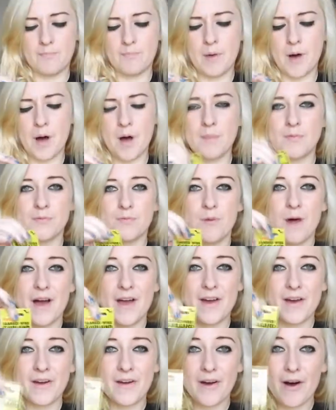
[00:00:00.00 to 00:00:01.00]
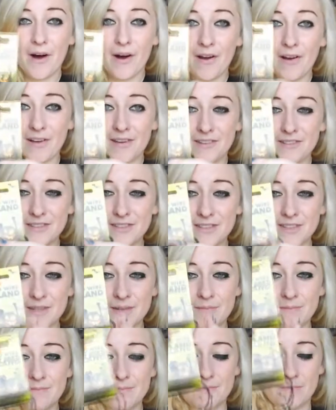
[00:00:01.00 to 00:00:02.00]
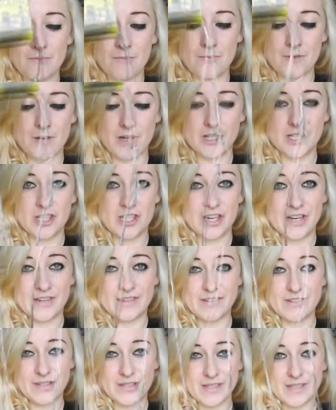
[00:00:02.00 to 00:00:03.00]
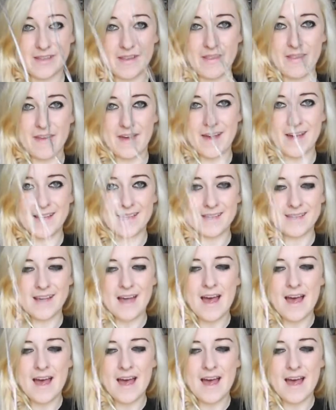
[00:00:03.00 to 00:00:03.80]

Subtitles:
barbed wire garland, which is just this.